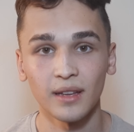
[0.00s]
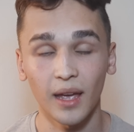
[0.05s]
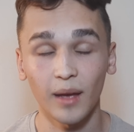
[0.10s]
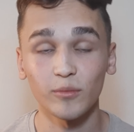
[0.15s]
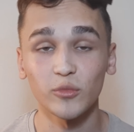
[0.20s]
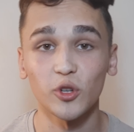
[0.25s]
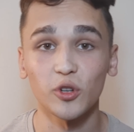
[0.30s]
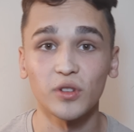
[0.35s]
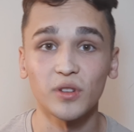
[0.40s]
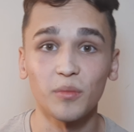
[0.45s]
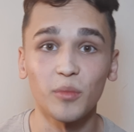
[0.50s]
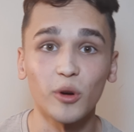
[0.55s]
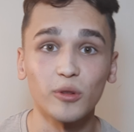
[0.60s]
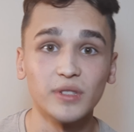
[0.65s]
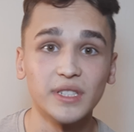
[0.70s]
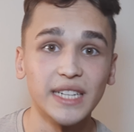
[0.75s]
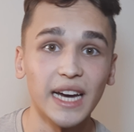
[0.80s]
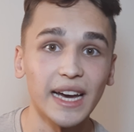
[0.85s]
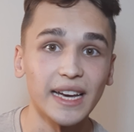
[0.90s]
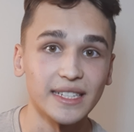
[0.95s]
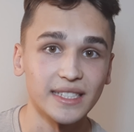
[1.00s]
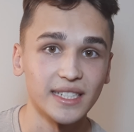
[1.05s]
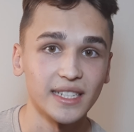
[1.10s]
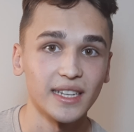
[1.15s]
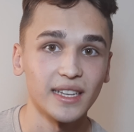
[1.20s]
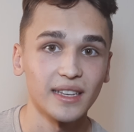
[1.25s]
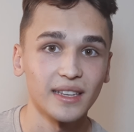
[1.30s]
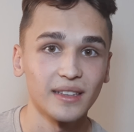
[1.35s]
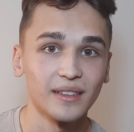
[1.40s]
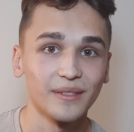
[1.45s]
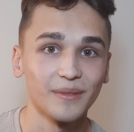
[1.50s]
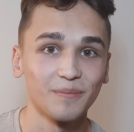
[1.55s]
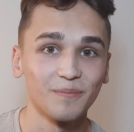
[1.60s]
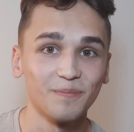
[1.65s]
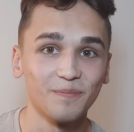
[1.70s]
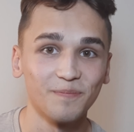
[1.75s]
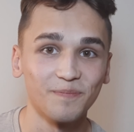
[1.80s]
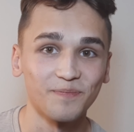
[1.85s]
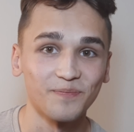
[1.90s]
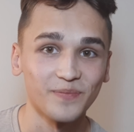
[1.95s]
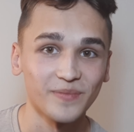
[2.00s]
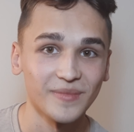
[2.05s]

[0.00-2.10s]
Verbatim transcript: I'm talking about dieting. Mm.